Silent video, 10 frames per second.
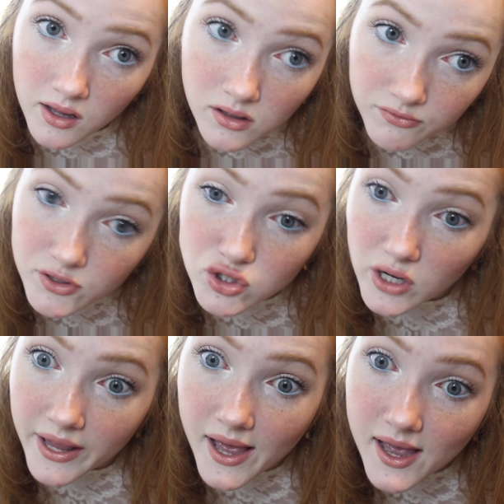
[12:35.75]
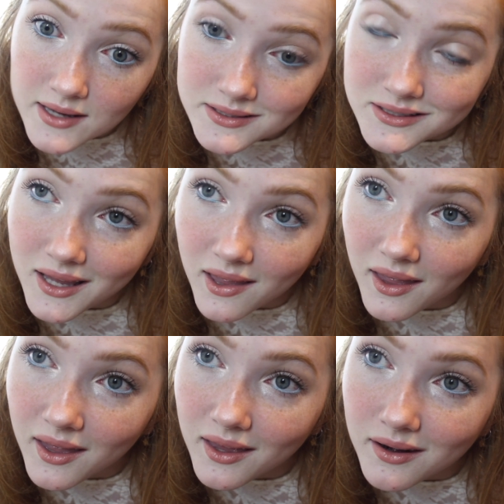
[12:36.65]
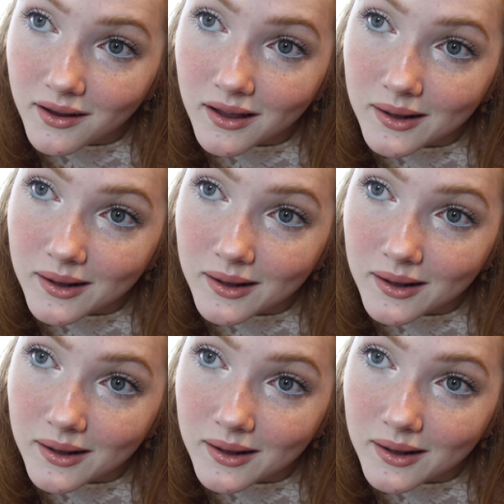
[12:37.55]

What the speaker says: in the future, I guess, and